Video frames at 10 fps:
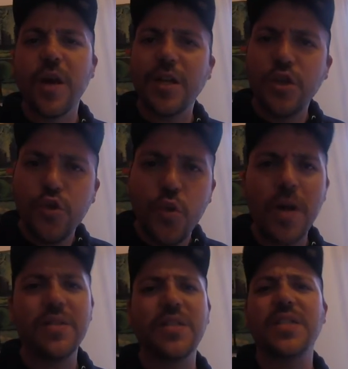I do
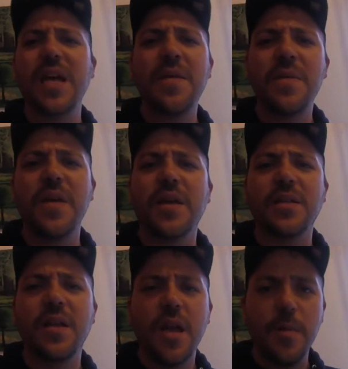understand that.
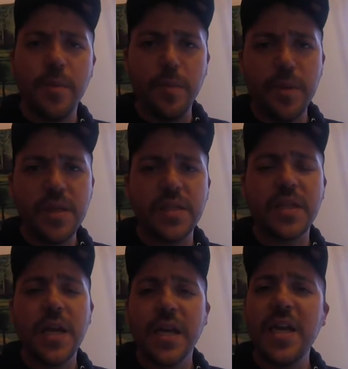But please
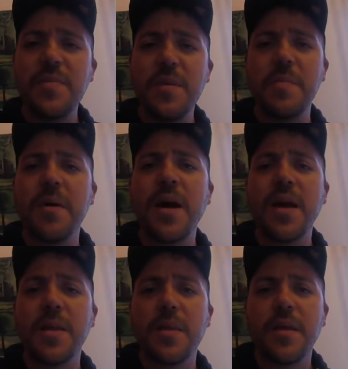keep in mind